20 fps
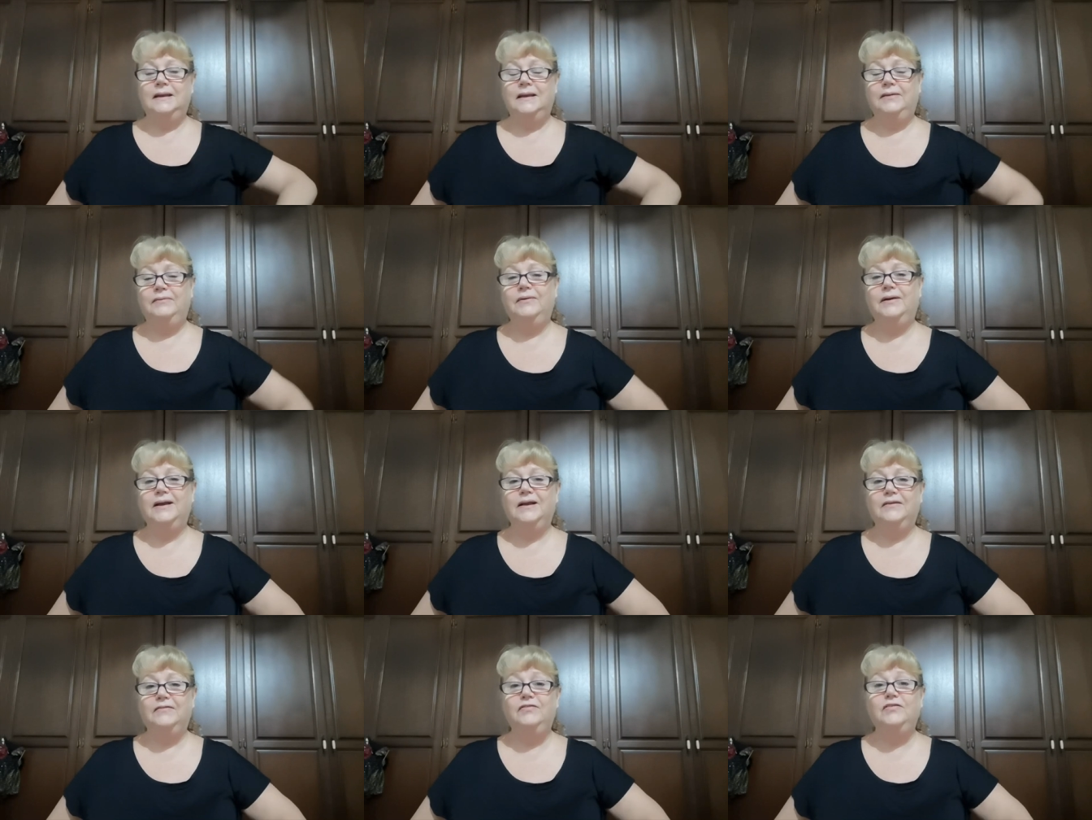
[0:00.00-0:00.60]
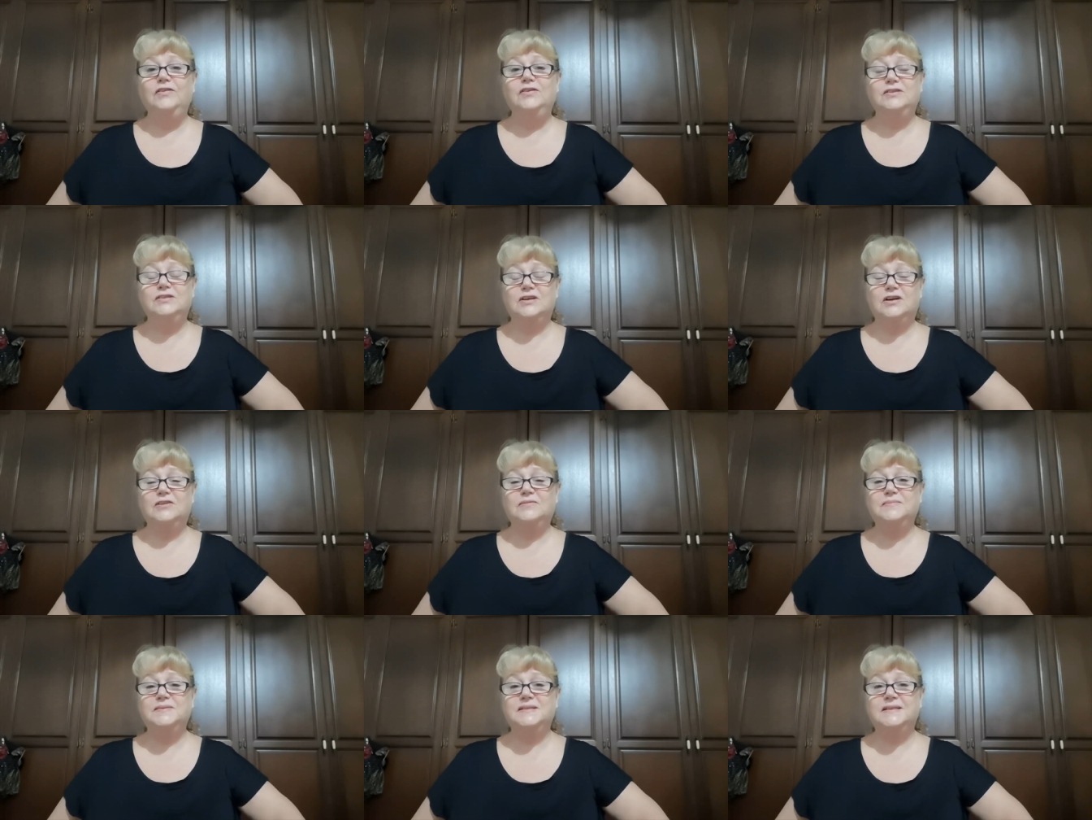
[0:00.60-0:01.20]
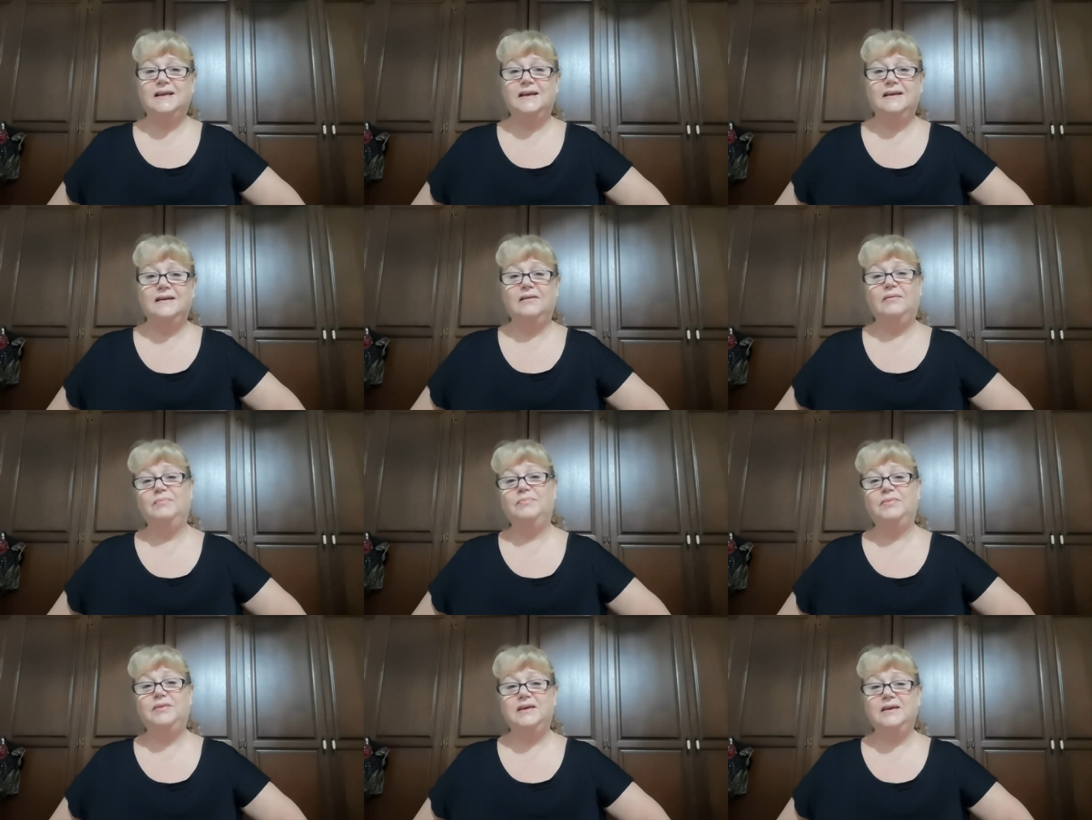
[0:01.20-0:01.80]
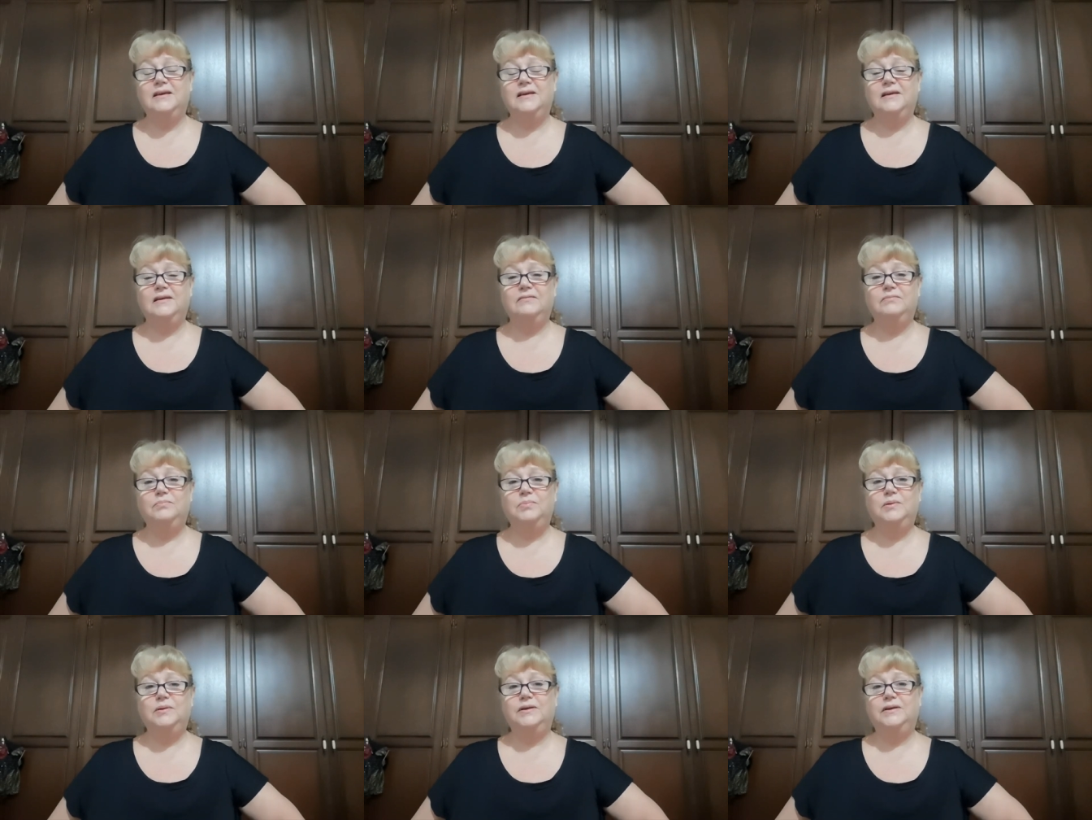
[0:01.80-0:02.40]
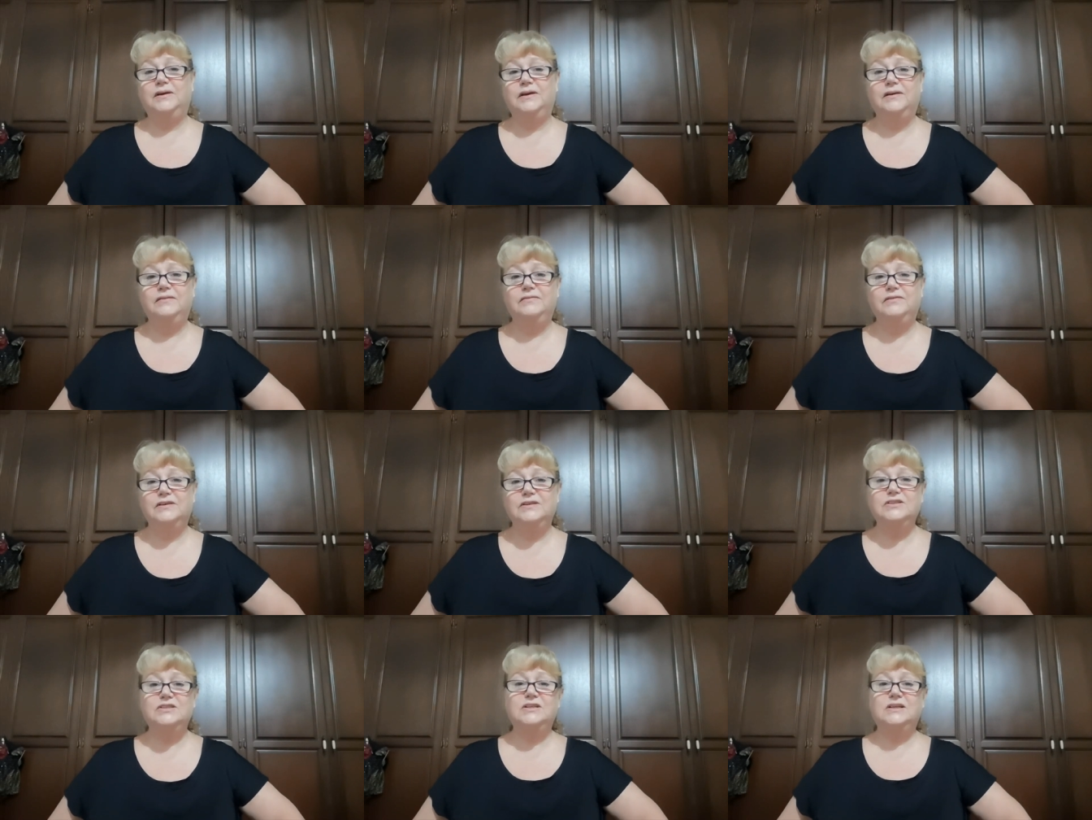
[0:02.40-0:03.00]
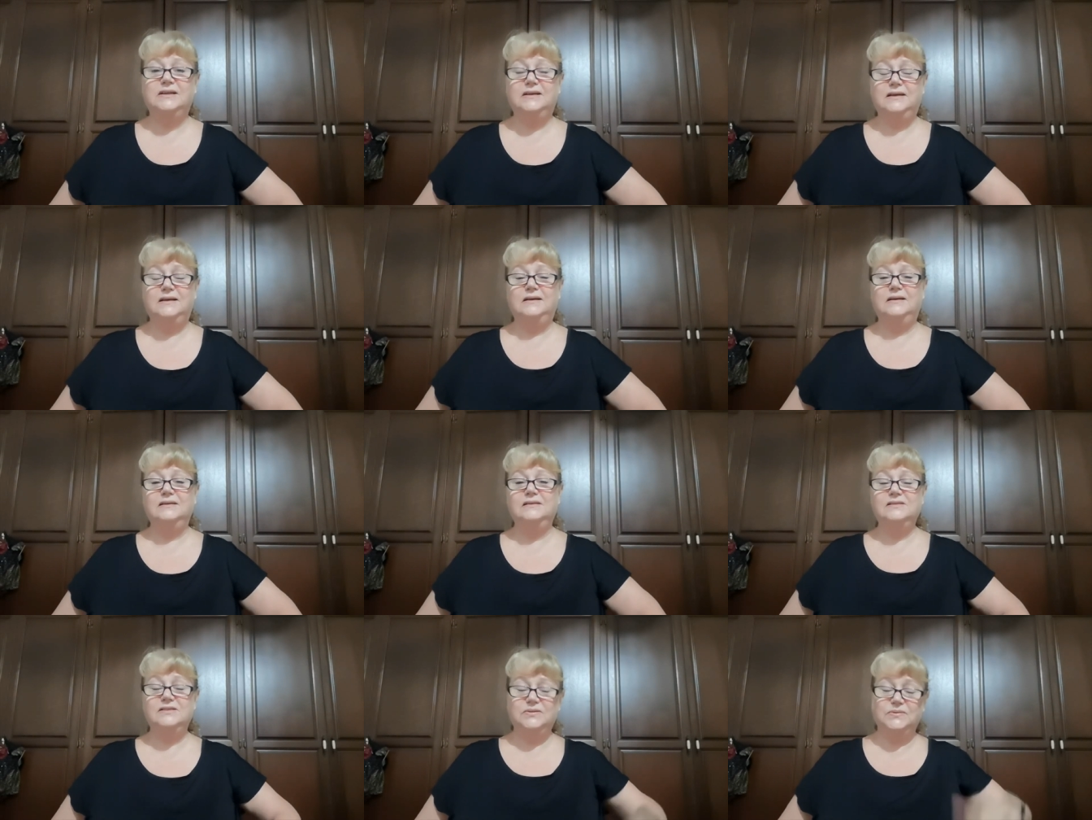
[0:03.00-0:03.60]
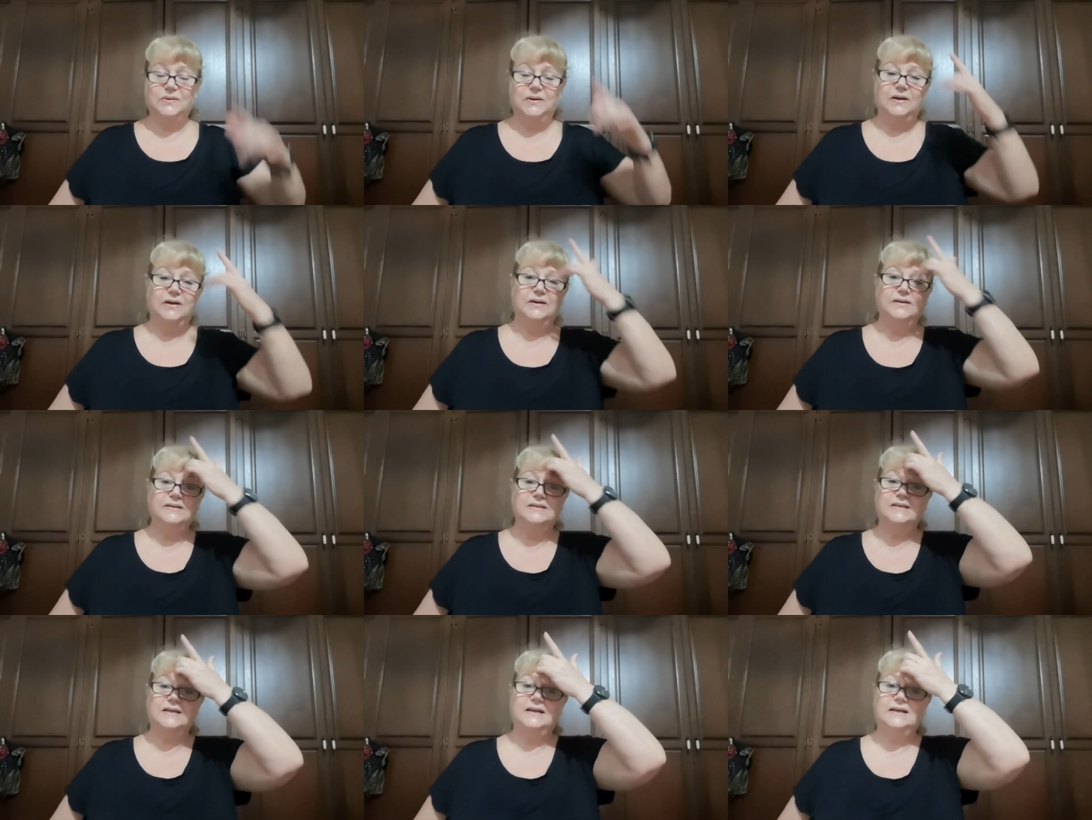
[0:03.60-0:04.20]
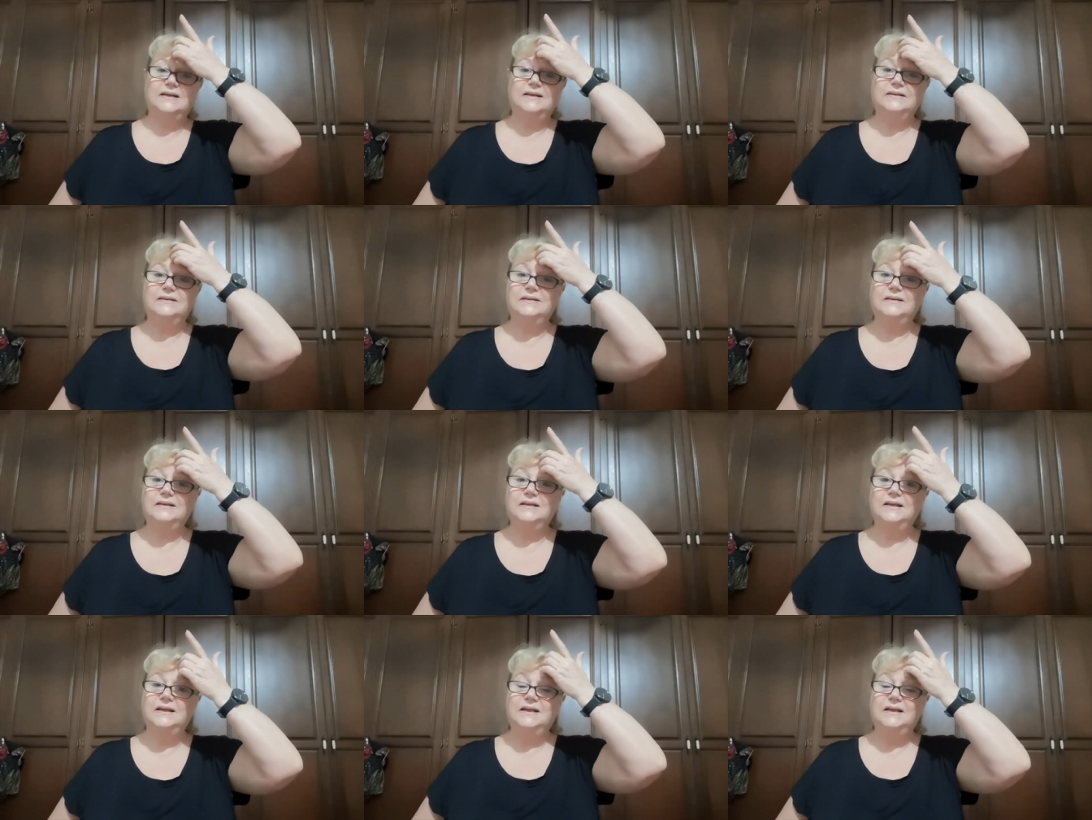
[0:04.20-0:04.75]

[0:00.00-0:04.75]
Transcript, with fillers: He rang a few times saying, I'm thinking of pulling over and checking into a hotel.